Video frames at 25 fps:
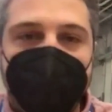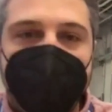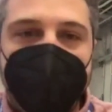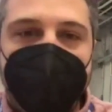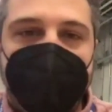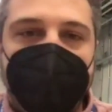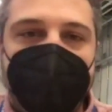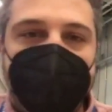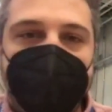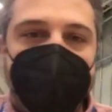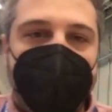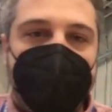and
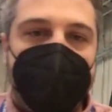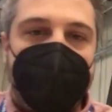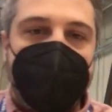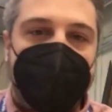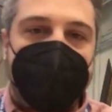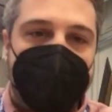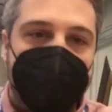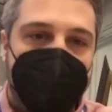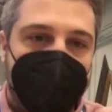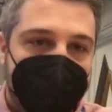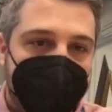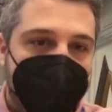she's
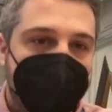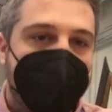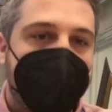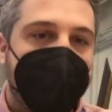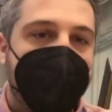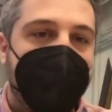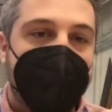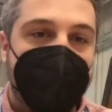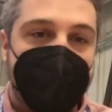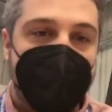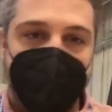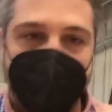an
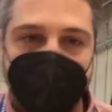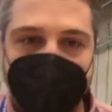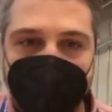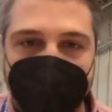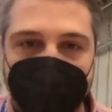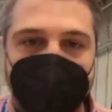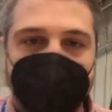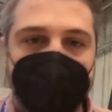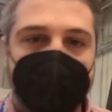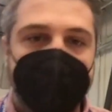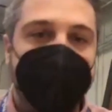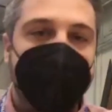engineer
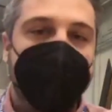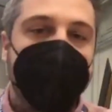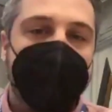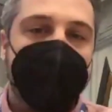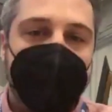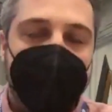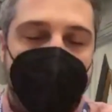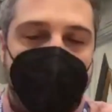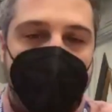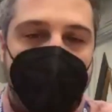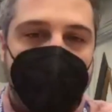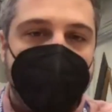and
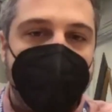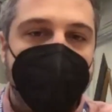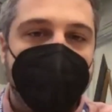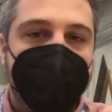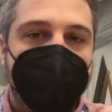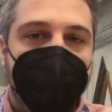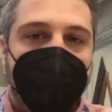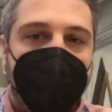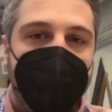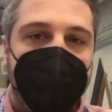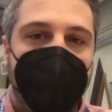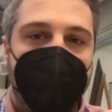Bardeen
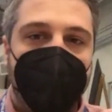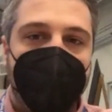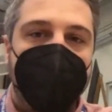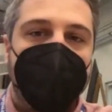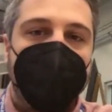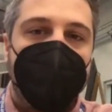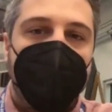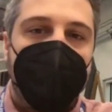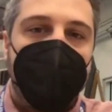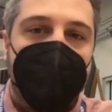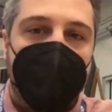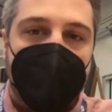Fellow
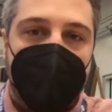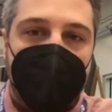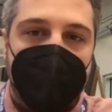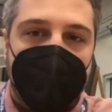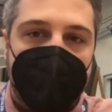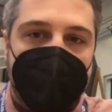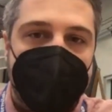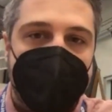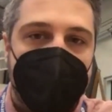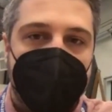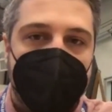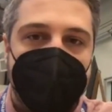
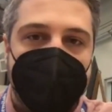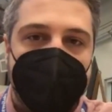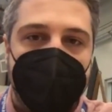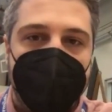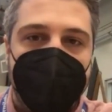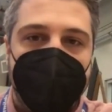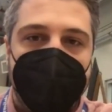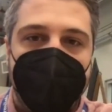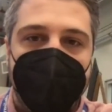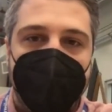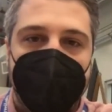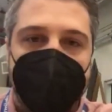inside the same
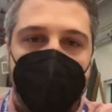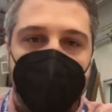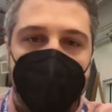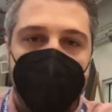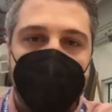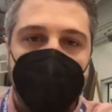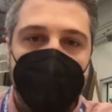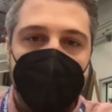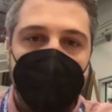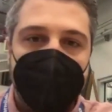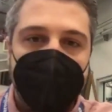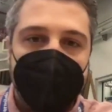division.
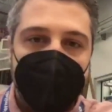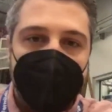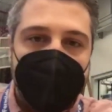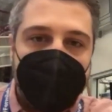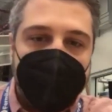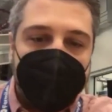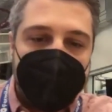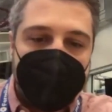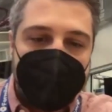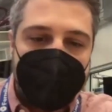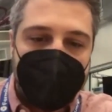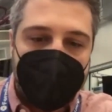
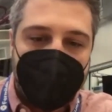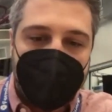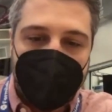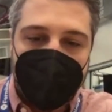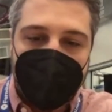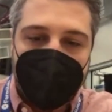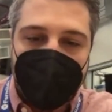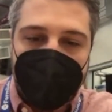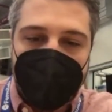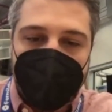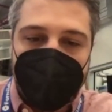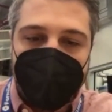So
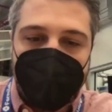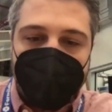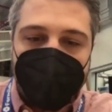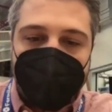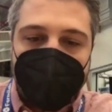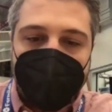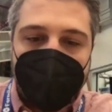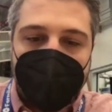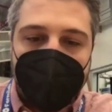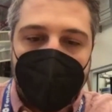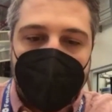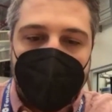
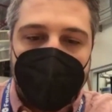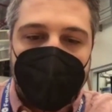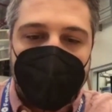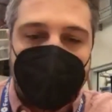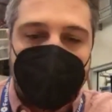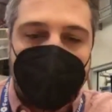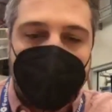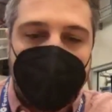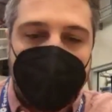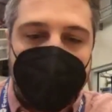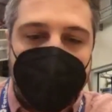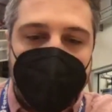
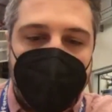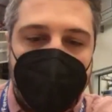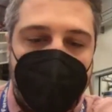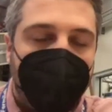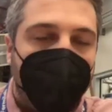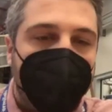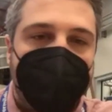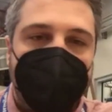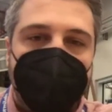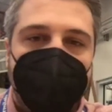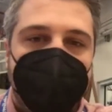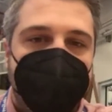we want
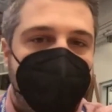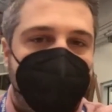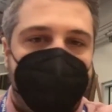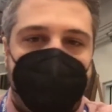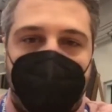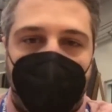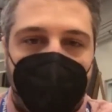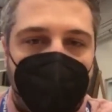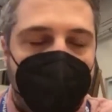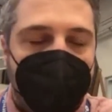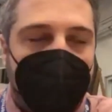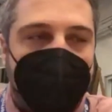to
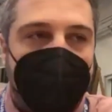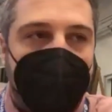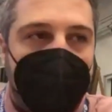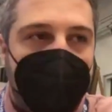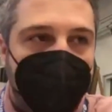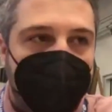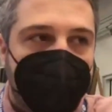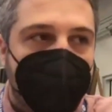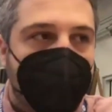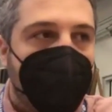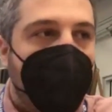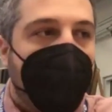talk about
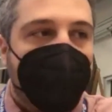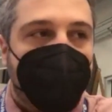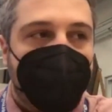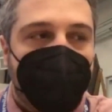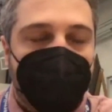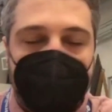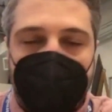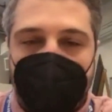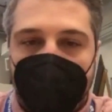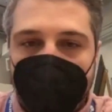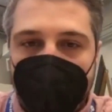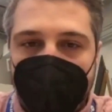quantum
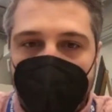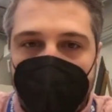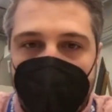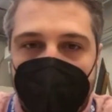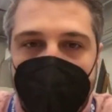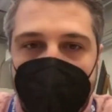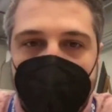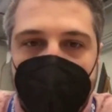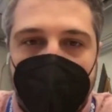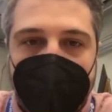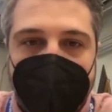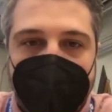computing
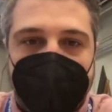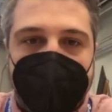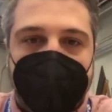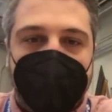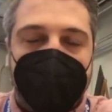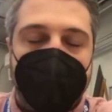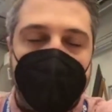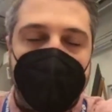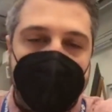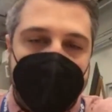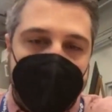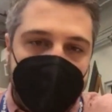and
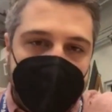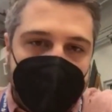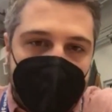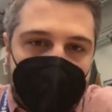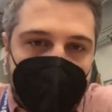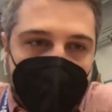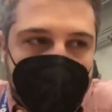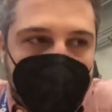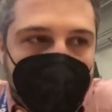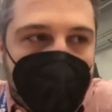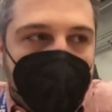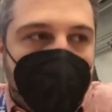
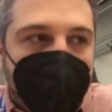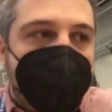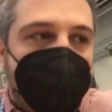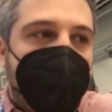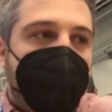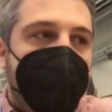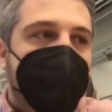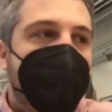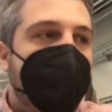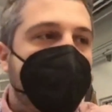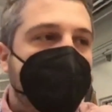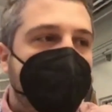what are the
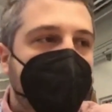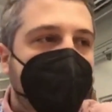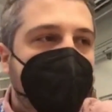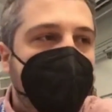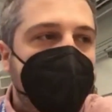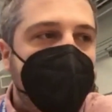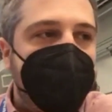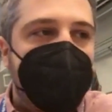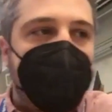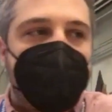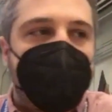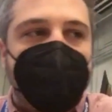activities
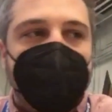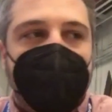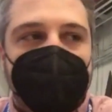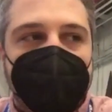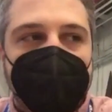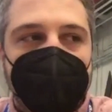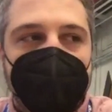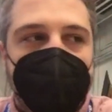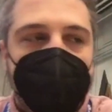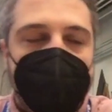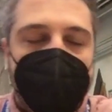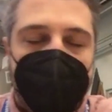that we are
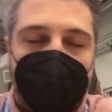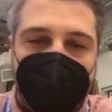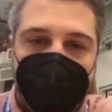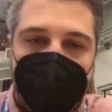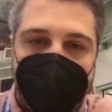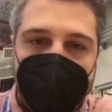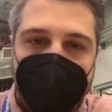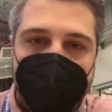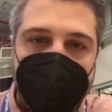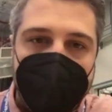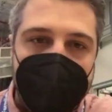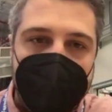doing here at
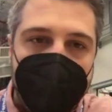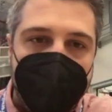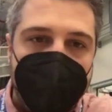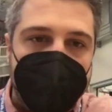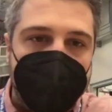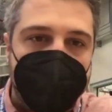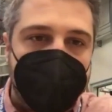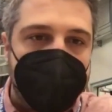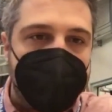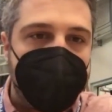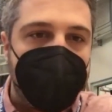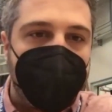Fermilab,
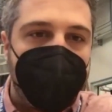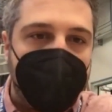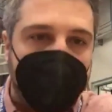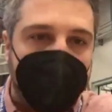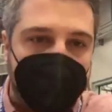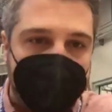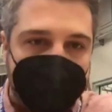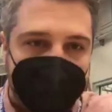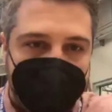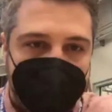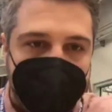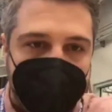specifically in
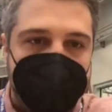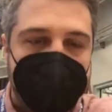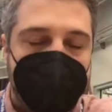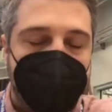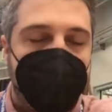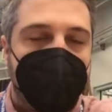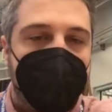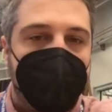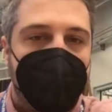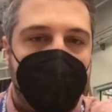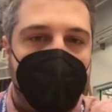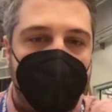this
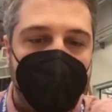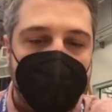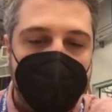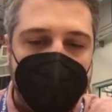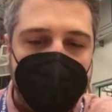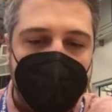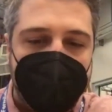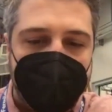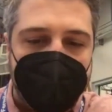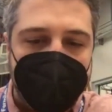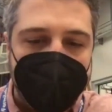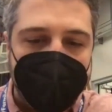lab
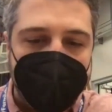here.